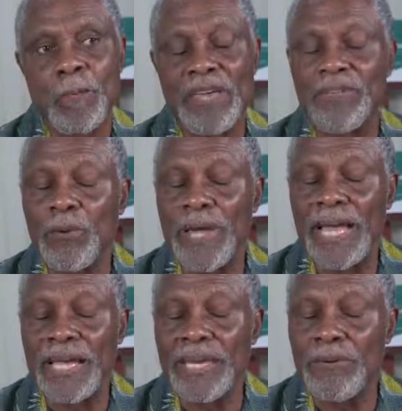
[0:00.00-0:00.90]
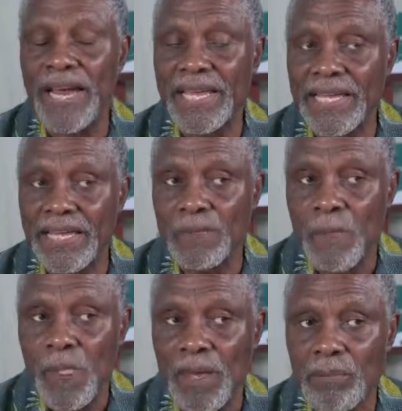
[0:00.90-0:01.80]
If you were an Iraqi
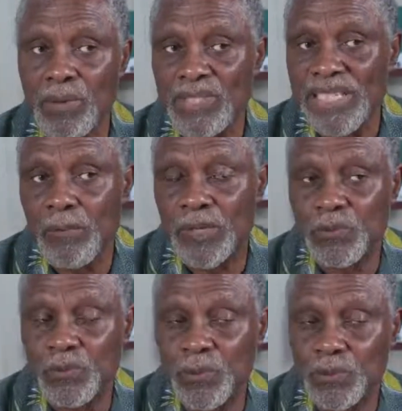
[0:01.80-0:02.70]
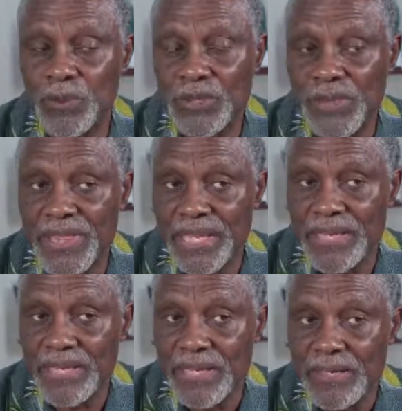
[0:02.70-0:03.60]
Muslim, what would you
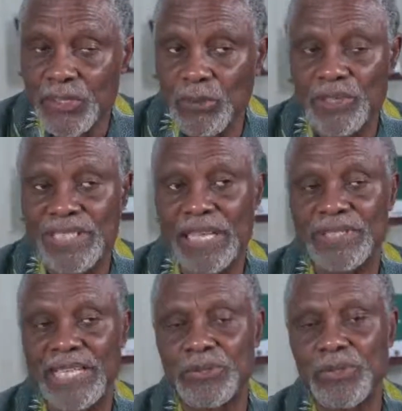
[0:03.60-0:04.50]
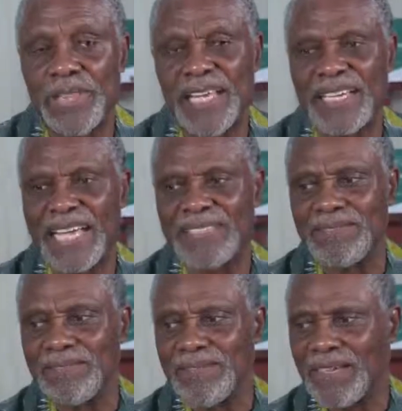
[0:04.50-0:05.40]
think? So Muslims tend to think
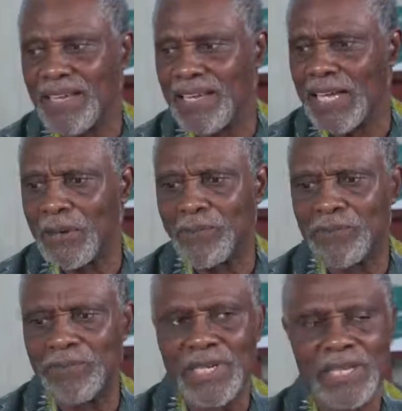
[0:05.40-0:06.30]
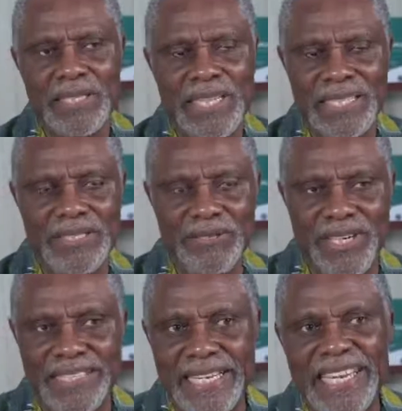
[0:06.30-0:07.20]
that this is
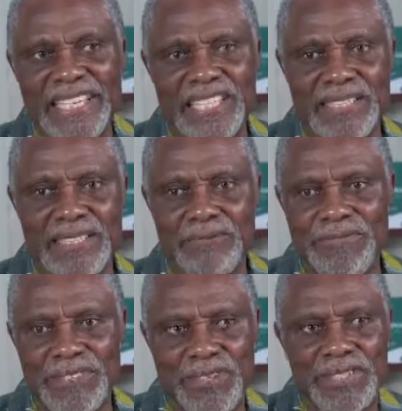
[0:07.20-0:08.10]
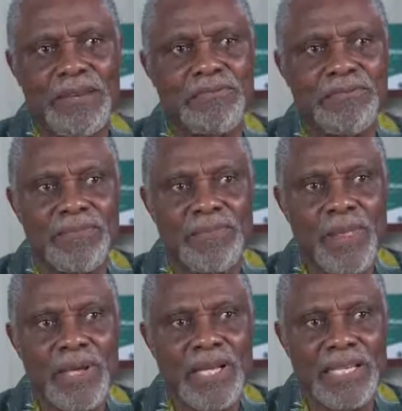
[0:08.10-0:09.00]
Christian nations versus them.
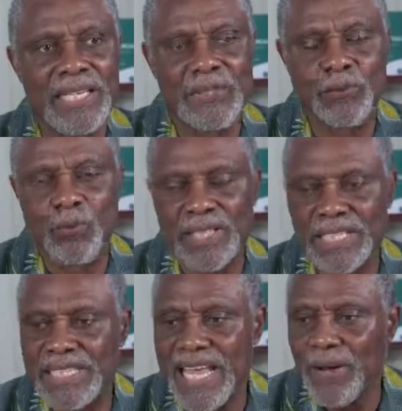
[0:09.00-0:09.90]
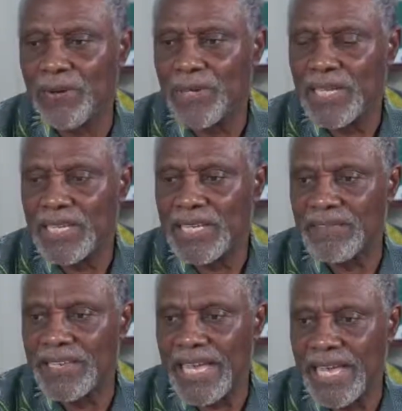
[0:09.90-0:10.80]
And this is what is now
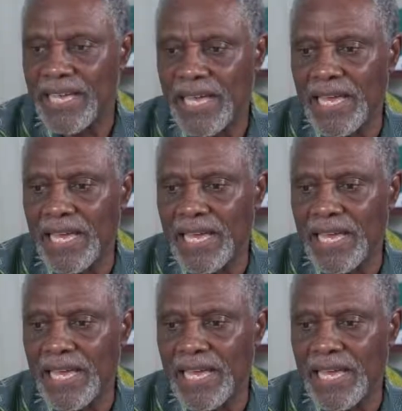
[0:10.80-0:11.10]
giving the